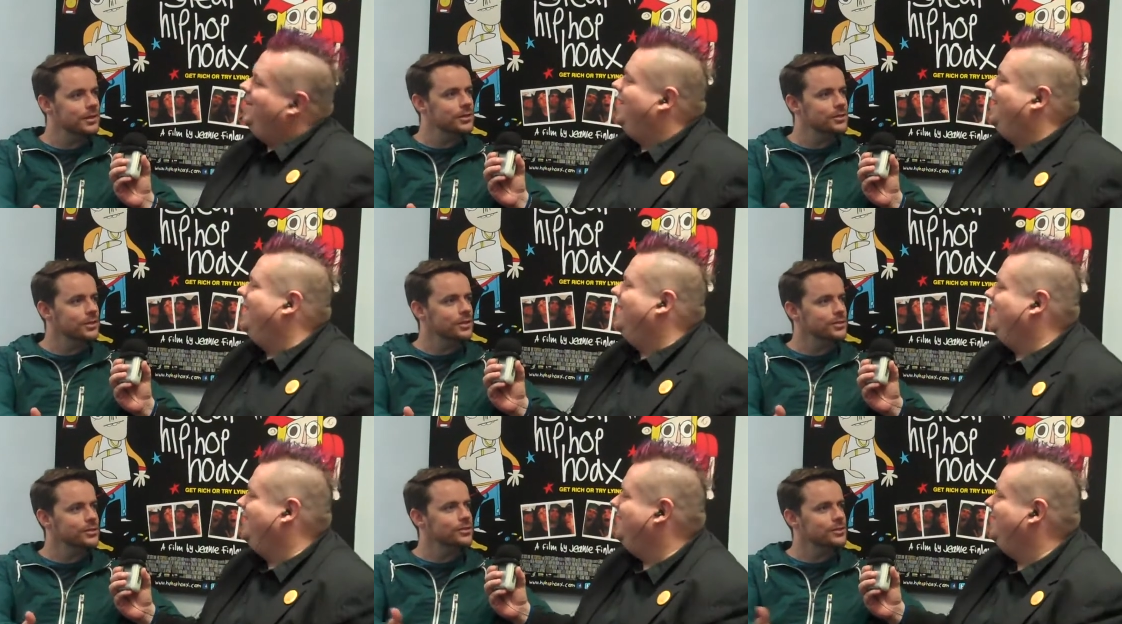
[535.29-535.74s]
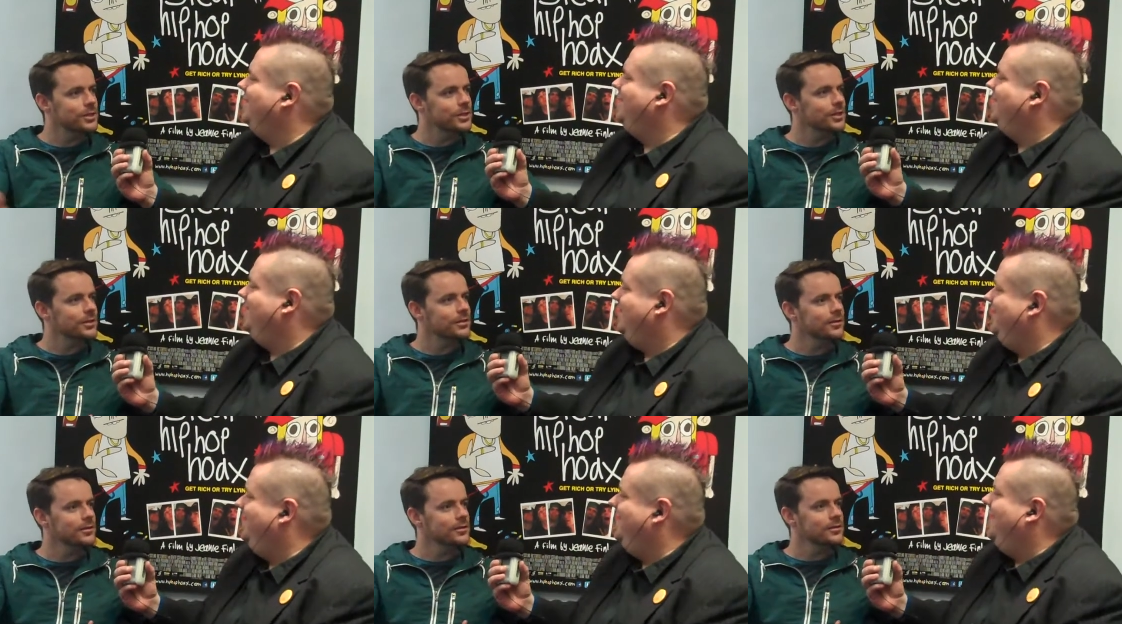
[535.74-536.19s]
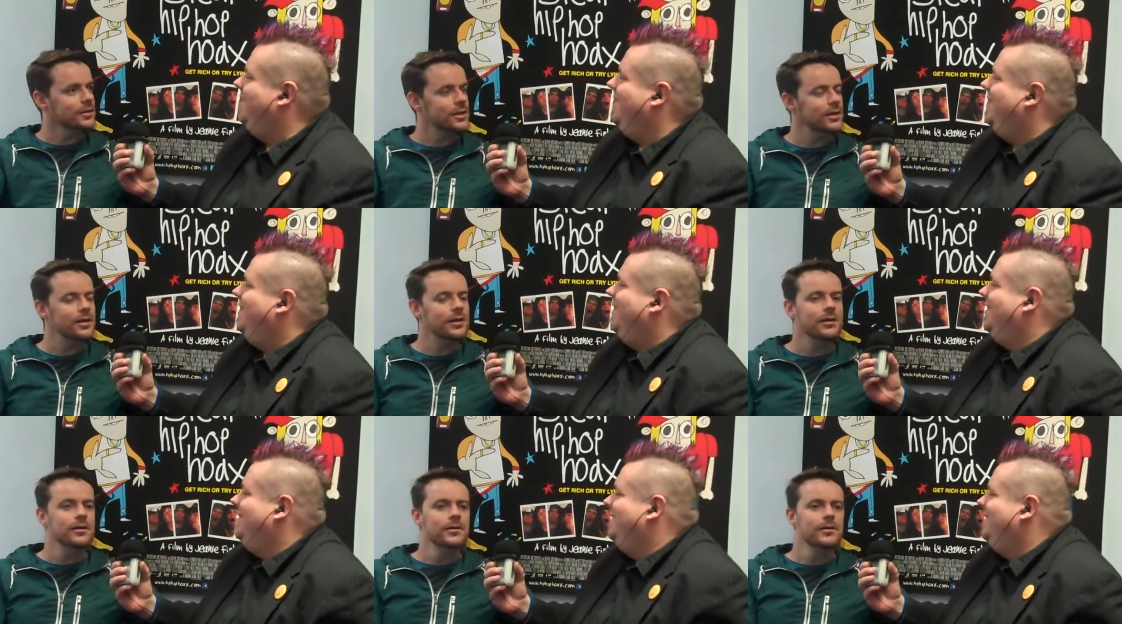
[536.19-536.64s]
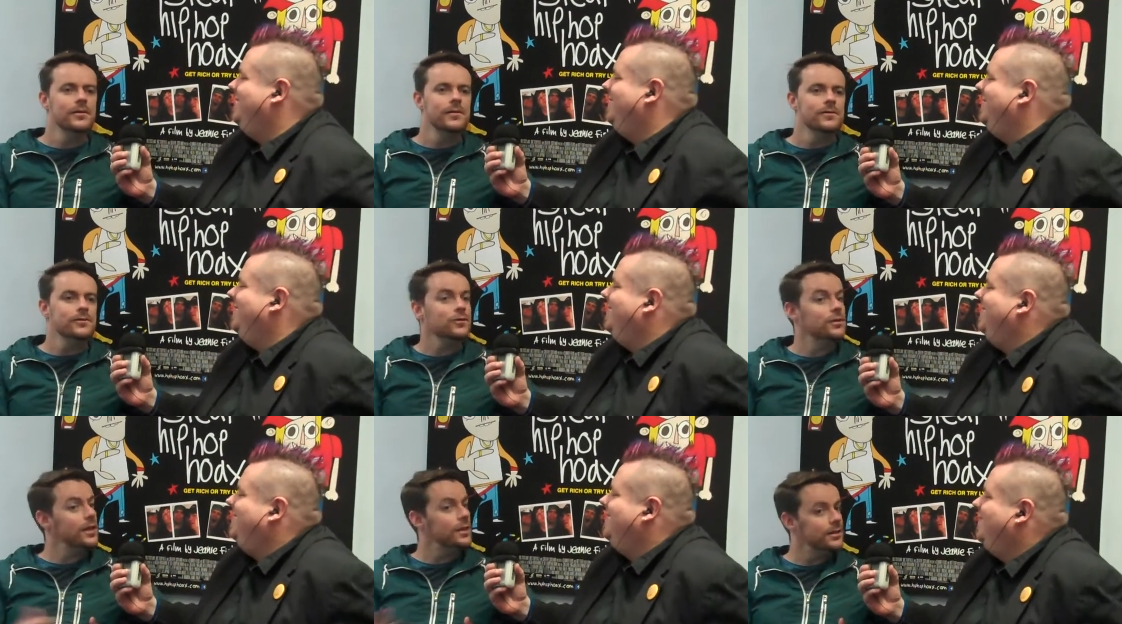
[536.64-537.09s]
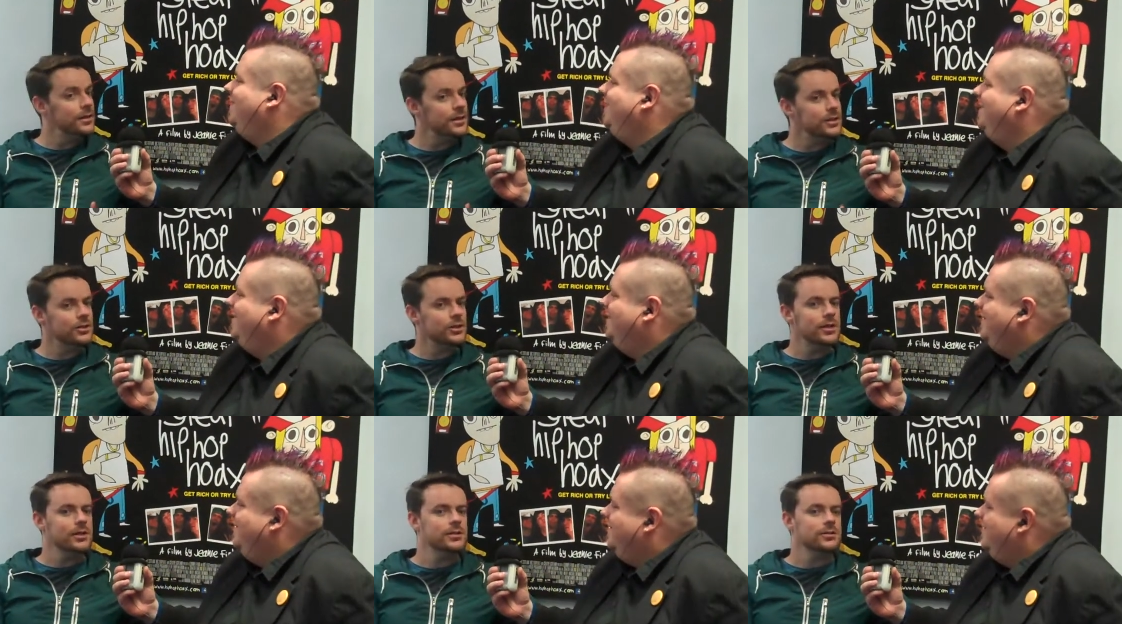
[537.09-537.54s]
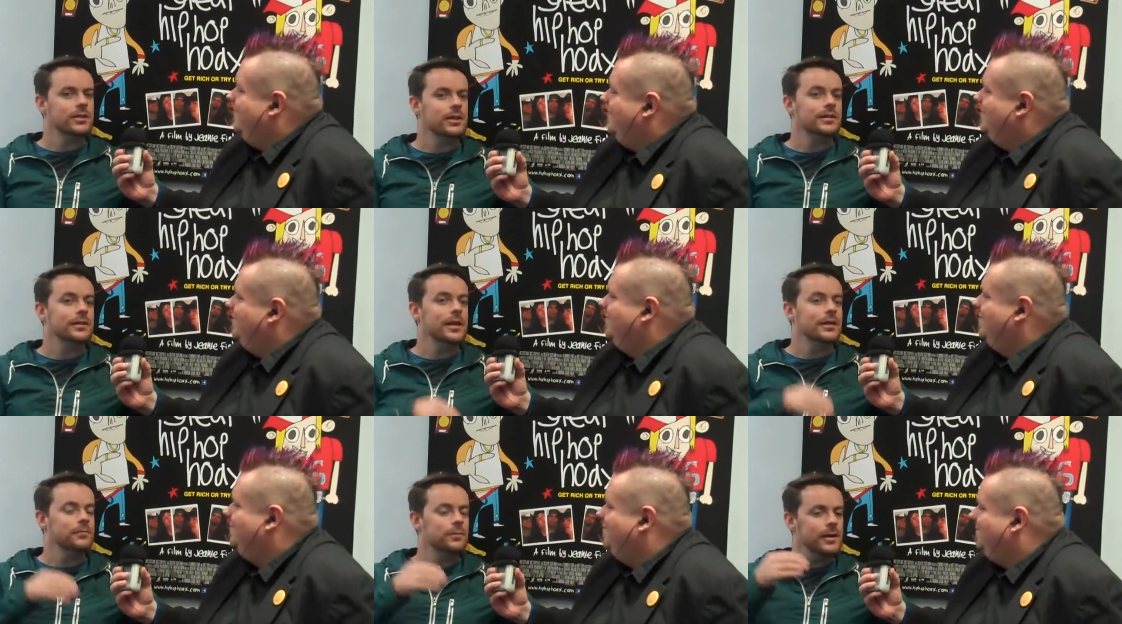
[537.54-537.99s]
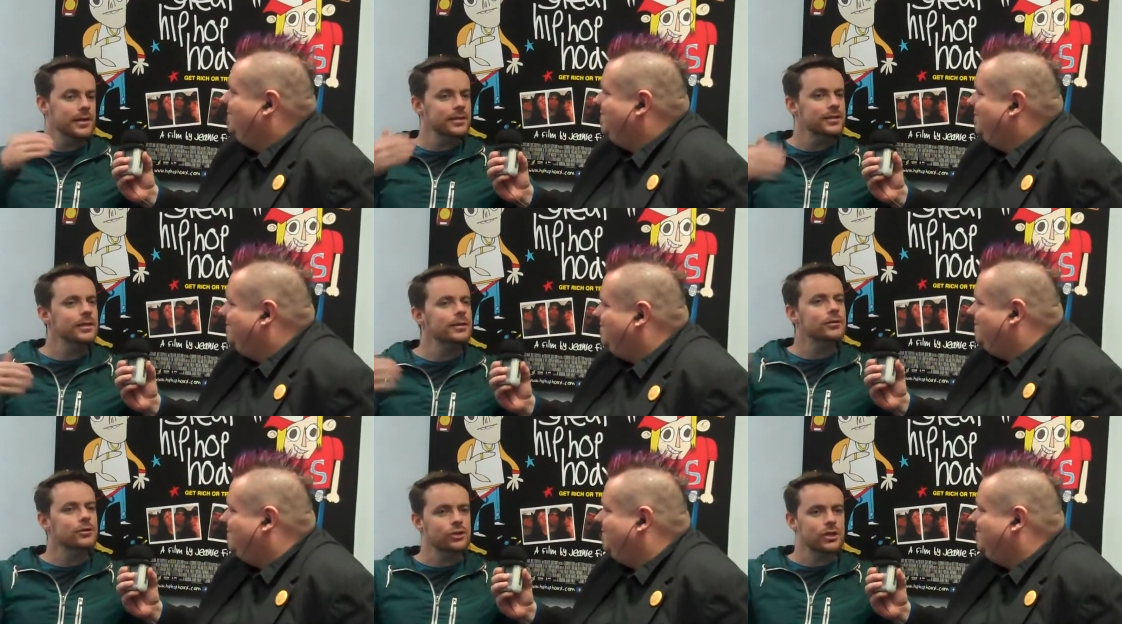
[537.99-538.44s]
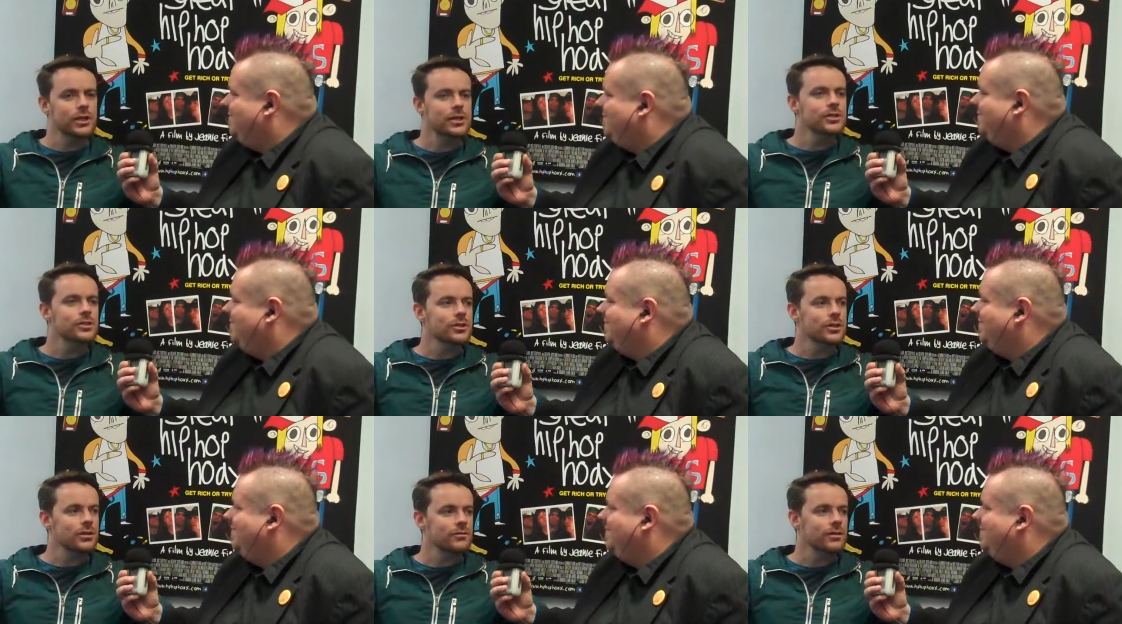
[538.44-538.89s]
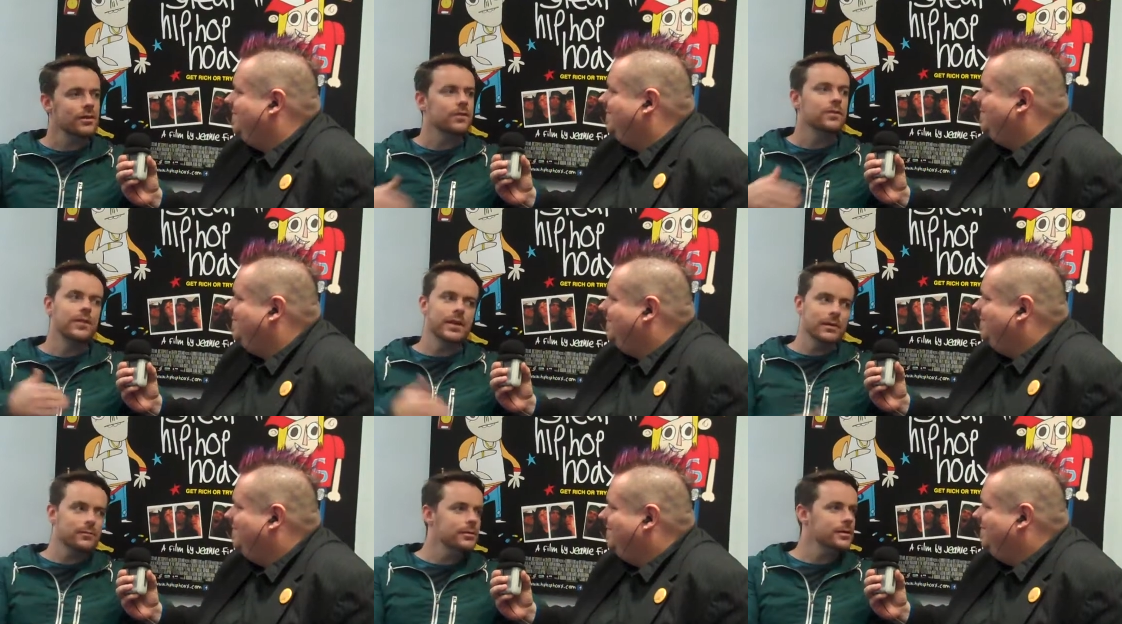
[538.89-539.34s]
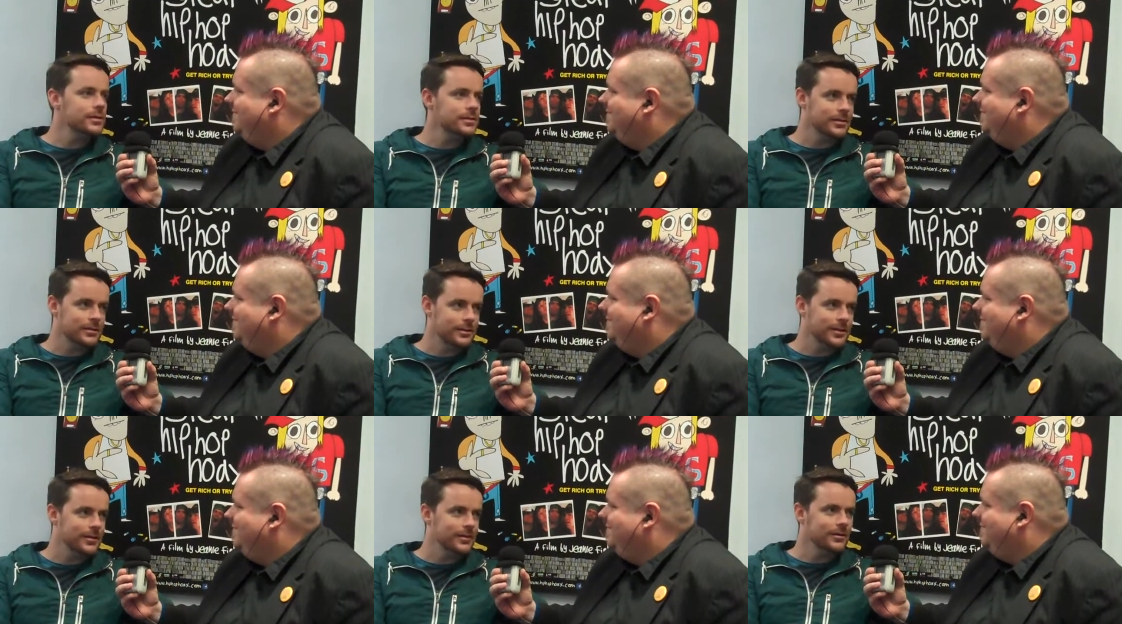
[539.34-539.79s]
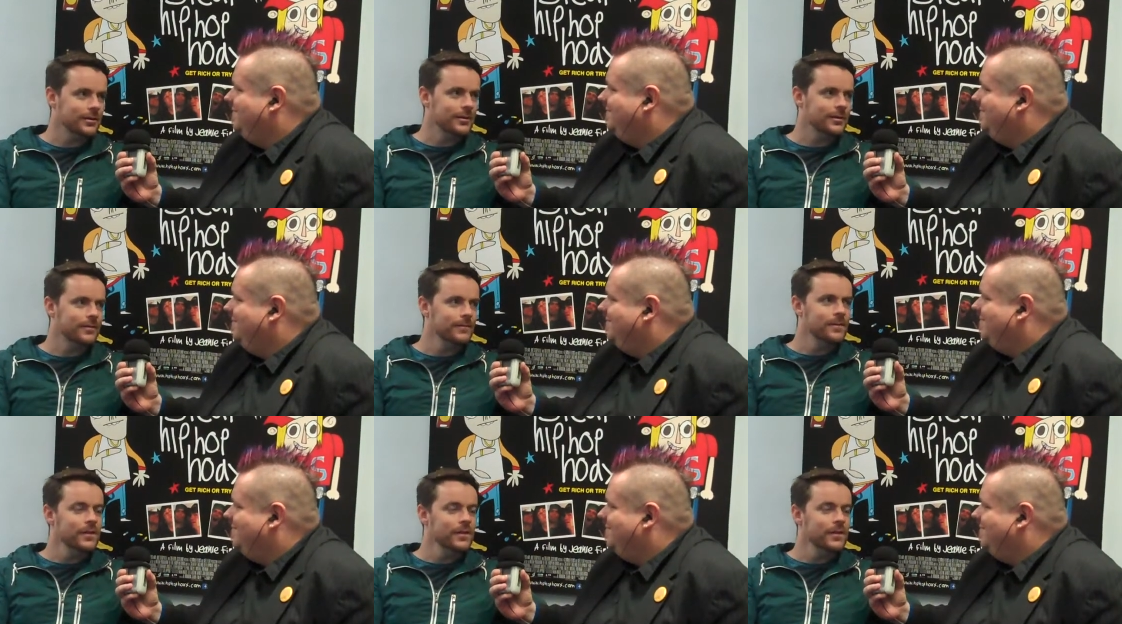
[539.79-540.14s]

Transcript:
Speaker 1: DJs are saying is a hit so then they changed it and then in their changing of it they missed the deadline